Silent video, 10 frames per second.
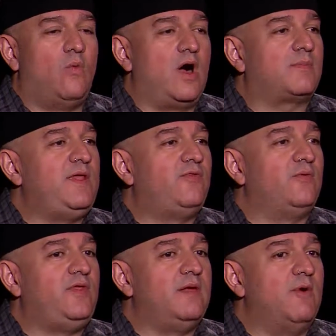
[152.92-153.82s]
Walk me through
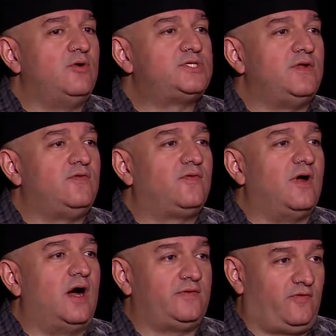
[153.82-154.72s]
the emotions
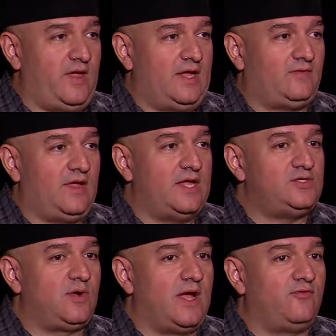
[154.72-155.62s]
on set as you
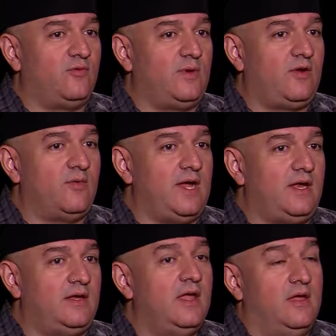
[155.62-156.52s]
guys are recreating